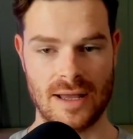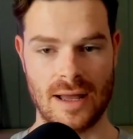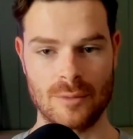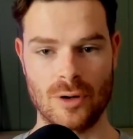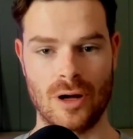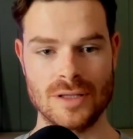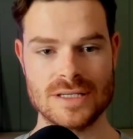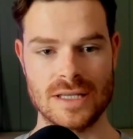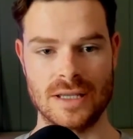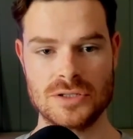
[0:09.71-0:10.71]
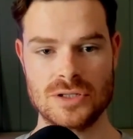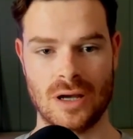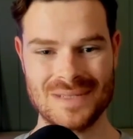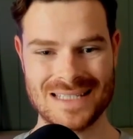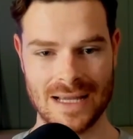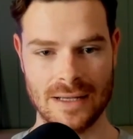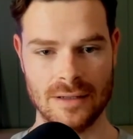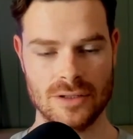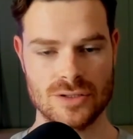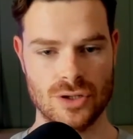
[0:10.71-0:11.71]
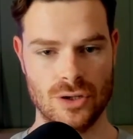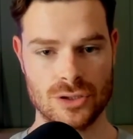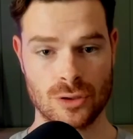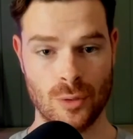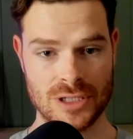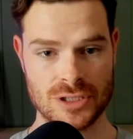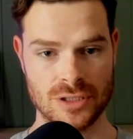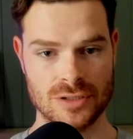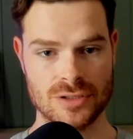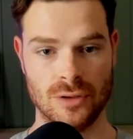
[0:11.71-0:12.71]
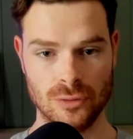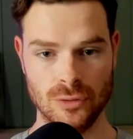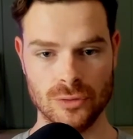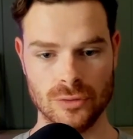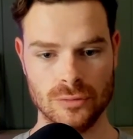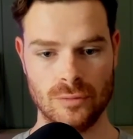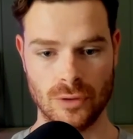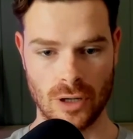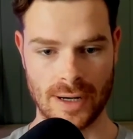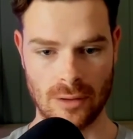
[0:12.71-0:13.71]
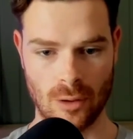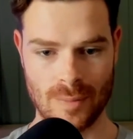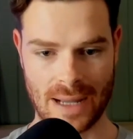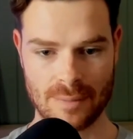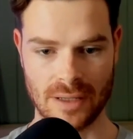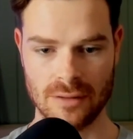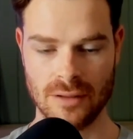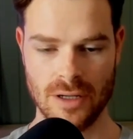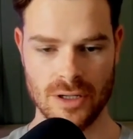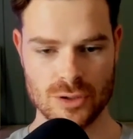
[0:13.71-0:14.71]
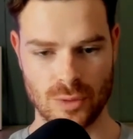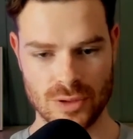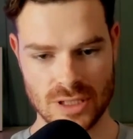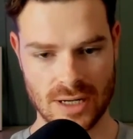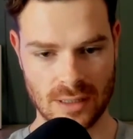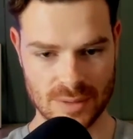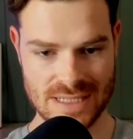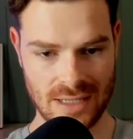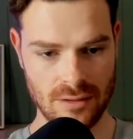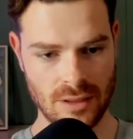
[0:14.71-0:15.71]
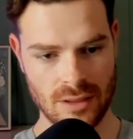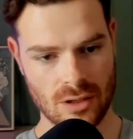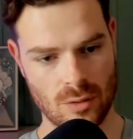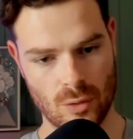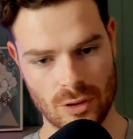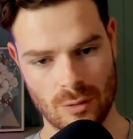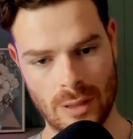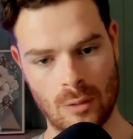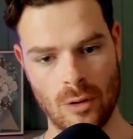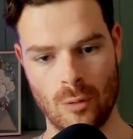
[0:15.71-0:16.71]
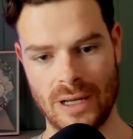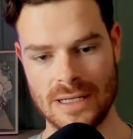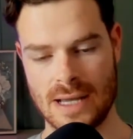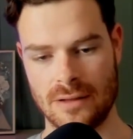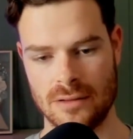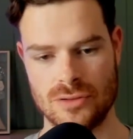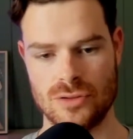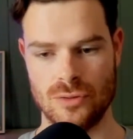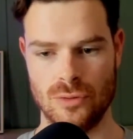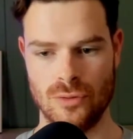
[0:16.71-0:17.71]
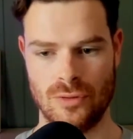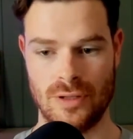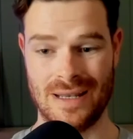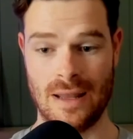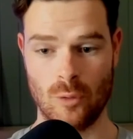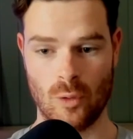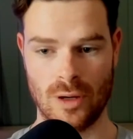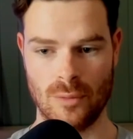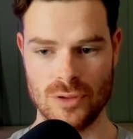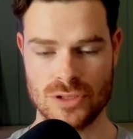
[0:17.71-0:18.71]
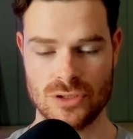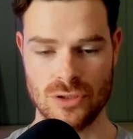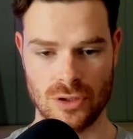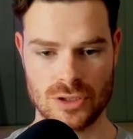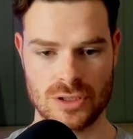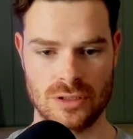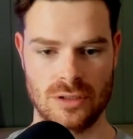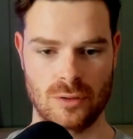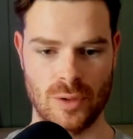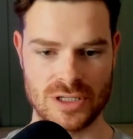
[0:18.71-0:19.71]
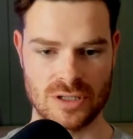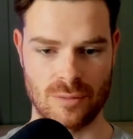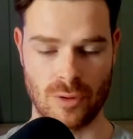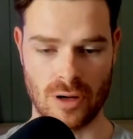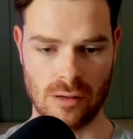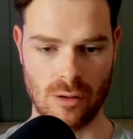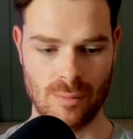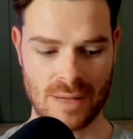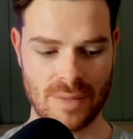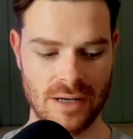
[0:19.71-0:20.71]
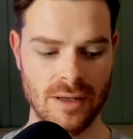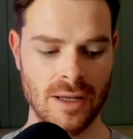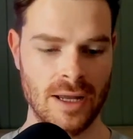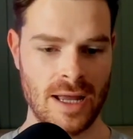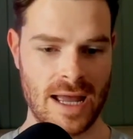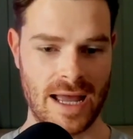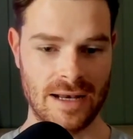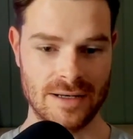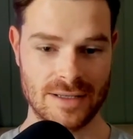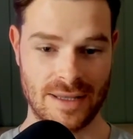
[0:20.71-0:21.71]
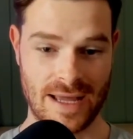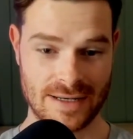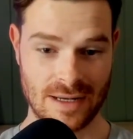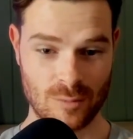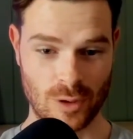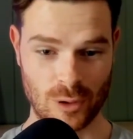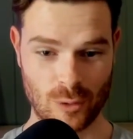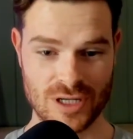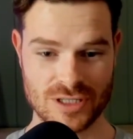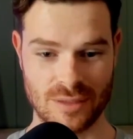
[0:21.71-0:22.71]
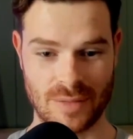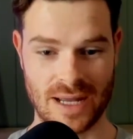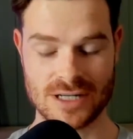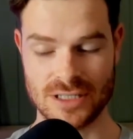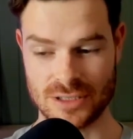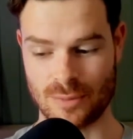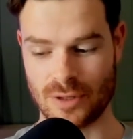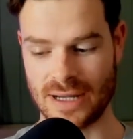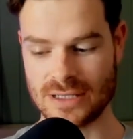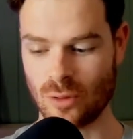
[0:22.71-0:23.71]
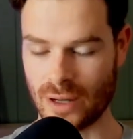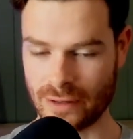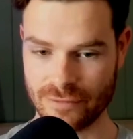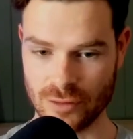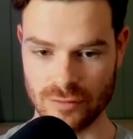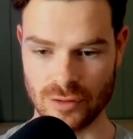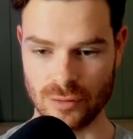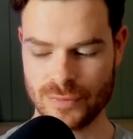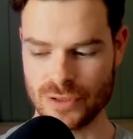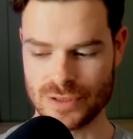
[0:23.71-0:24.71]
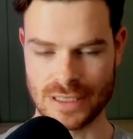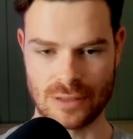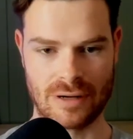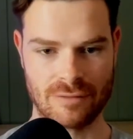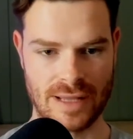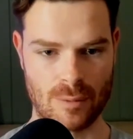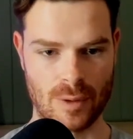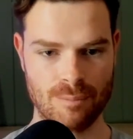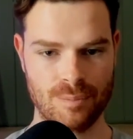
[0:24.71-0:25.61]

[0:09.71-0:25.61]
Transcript: I'm going to answer the top 10 search questions on Google regarding low back pain. So we're going to start at number 10, going to work our way all the way down to the number one most searched question regarding low back pain, and that number one question might actually surprise quite a few of you, so stick around for that one.